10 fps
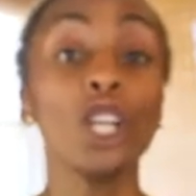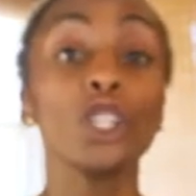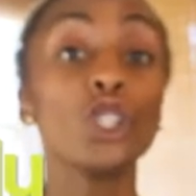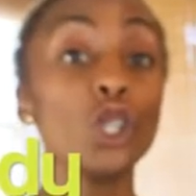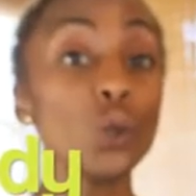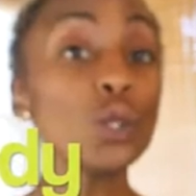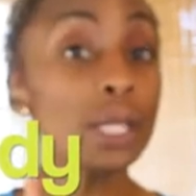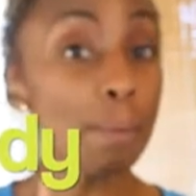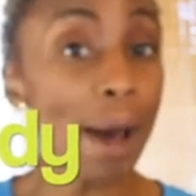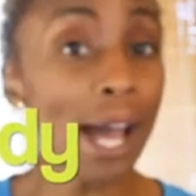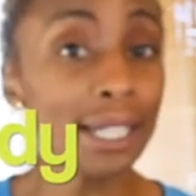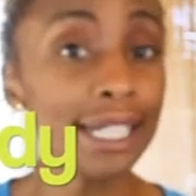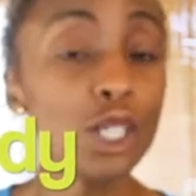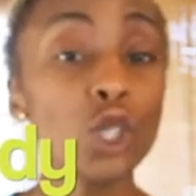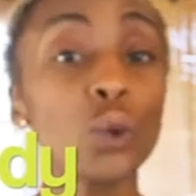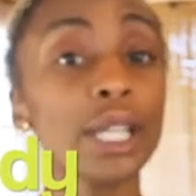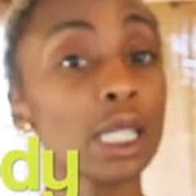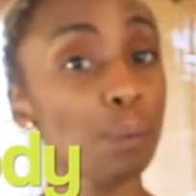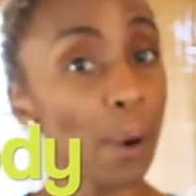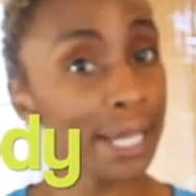use the body to
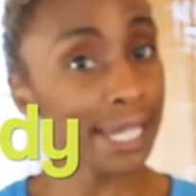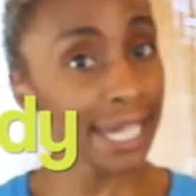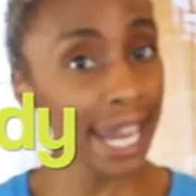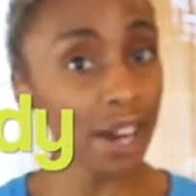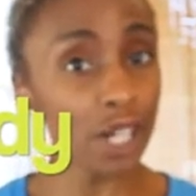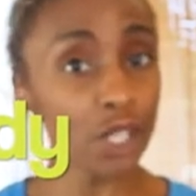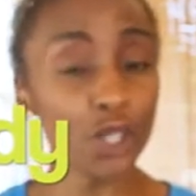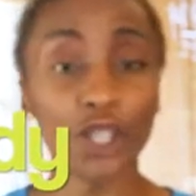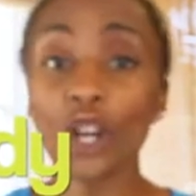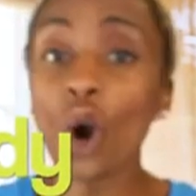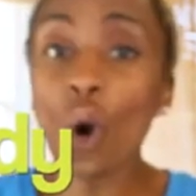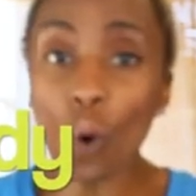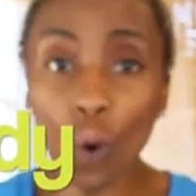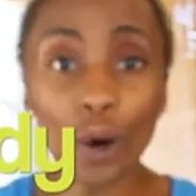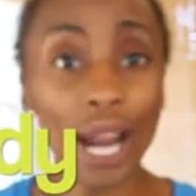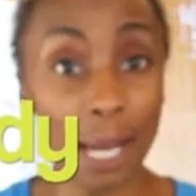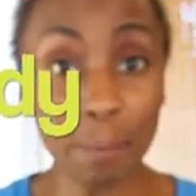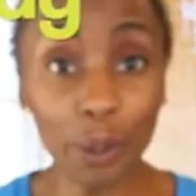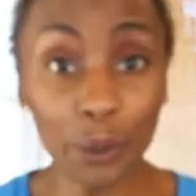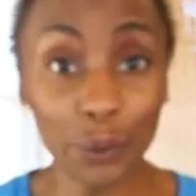express a character or a
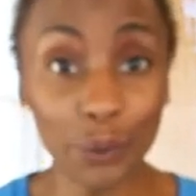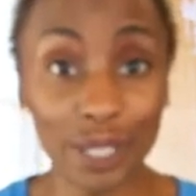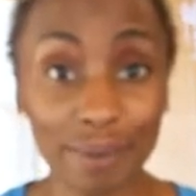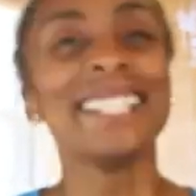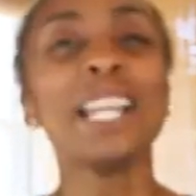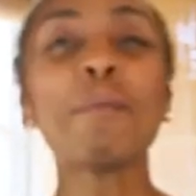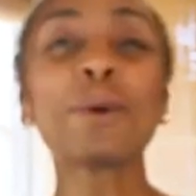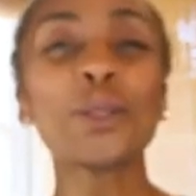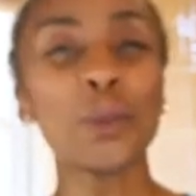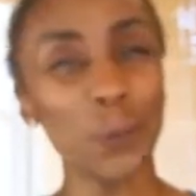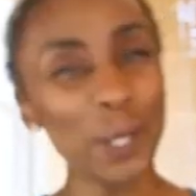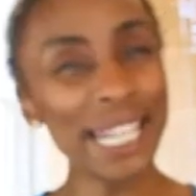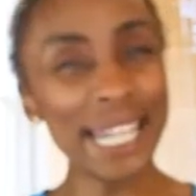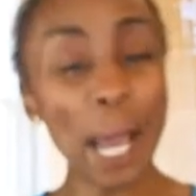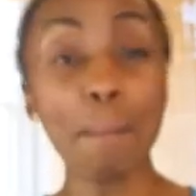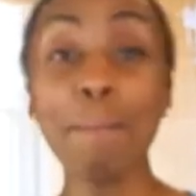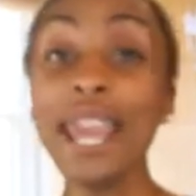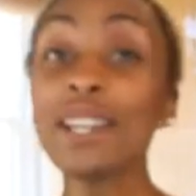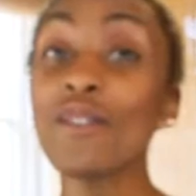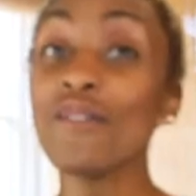mood. Number 3,
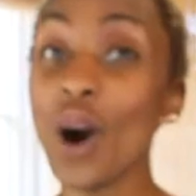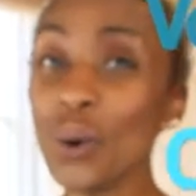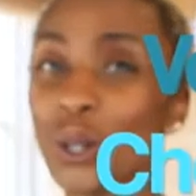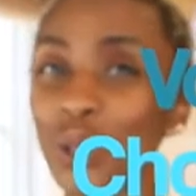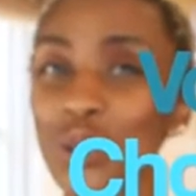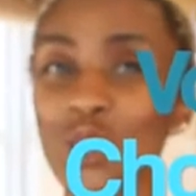make vocal